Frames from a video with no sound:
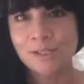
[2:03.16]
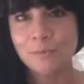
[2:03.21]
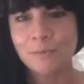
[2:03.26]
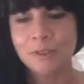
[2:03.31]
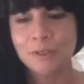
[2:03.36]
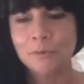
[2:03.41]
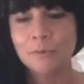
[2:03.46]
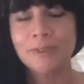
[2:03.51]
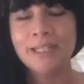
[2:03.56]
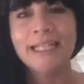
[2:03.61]

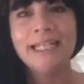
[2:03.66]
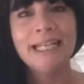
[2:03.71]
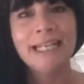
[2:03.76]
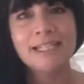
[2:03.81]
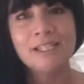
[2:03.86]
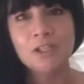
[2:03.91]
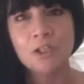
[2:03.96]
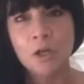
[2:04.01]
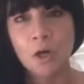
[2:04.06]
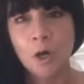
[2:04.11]
when we
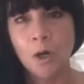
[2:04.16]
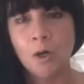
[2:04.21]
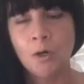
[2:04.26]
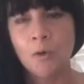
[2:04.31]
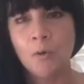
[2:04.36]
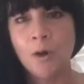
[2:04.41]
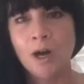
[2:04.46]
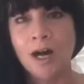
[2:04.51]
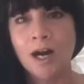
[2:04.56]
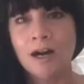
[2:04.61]
let
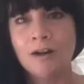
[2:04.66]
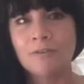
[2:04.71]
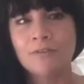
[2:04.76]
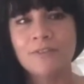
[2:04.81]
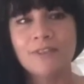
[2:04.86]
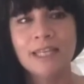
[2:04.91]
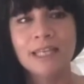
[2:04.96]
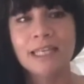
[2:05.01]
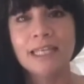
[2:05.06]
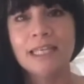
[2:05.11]
go of
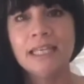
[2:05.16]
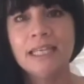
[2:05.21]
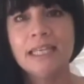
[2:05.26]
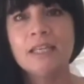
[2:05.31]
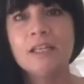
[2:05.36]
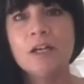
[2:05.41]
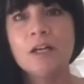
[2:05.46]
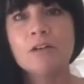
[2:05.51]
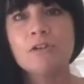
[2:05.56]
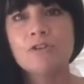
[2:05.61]
the
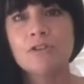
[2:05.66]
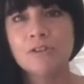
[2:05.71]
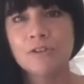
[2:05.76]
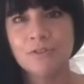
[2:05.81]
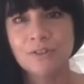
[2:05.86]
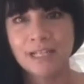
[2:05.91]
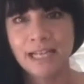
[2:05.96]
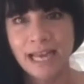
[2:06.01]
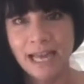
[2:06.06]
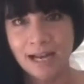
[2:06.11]

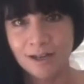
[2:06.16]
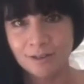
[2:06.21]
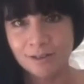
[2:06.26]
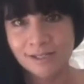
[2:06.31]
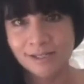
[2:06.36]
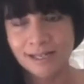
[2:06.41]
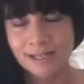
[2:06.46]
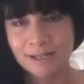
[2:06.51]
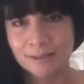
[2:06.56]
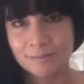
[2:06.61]
ego-driven
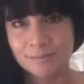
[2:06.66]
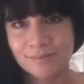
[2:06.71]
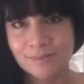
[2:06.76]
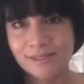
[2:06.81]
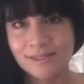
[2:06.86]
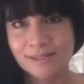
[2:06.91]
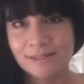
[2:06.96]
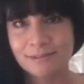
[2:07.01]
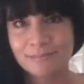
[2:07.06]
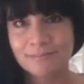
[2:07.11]

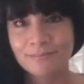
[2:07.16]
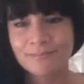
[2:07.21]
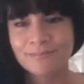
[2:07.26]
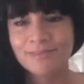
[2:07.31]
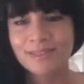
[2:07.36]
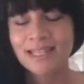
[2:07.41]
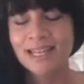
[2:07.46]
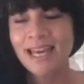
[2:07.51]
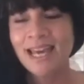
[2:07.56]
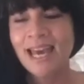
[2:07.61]
outcomes,
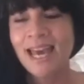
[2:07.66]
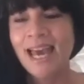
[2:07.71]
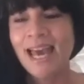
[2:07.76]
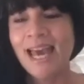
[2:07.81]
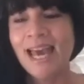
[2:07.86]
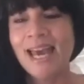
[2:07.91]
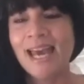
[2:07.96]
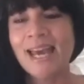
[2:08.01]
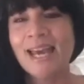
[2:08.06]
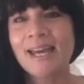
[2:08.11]

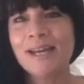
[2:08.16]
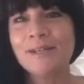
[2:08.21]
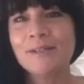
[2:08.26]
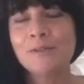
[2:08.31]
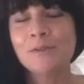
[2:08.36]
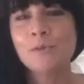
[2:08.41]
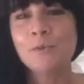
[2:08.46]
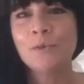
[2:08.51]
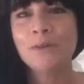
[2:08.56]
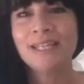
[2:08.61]

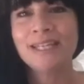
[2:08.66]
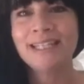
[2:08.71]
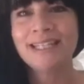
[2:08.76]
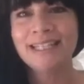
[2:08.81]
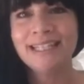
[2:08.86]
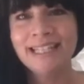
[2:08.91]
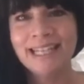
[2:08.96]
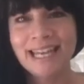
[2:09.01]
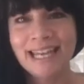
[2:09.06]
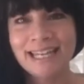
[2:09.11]
and we
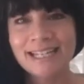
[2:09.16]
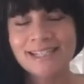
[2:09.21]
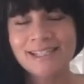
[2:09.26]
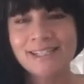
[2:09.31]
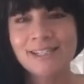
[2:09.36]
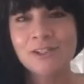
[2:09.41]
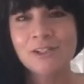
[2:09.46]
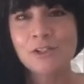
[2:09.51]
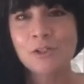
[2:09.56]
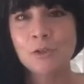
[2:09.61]

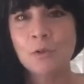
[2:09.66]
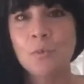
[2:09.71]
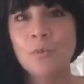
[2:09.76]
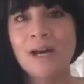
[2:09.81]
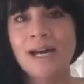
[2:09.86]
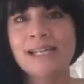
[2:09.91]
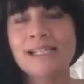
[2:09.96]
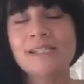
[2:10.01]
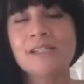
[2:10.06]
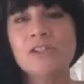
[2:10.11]
connect to
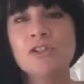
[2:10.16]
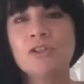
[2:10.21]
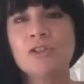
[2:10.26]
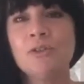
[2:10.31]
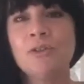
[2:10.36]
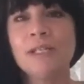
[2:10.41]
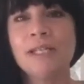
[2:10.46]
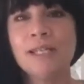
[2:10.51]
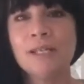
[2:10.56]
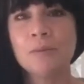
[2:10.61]
what is
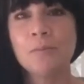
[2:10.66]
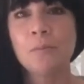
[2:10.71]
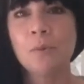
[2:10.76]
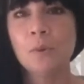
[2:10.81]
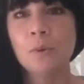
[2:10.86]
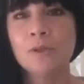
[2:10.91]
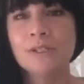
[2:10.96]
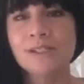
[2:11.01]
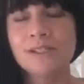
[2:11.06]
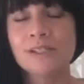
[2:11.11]
truly
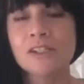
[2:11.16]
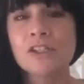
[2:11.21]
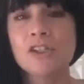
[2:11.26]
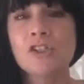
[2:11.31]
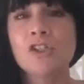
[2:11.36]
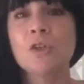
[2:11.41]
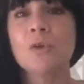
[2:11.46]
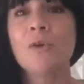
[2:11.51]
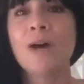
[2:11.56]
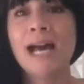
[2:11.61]
important
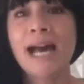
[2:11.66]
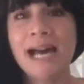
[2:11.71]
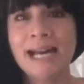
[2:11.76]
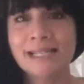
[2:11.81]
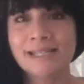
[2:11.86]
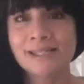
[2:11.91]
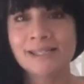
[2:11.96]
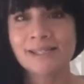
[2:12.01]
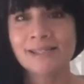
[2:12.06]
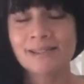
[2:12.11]
to
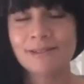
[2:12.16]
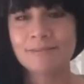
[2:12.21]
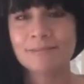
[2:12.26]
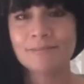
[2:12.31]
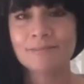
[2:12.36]
us.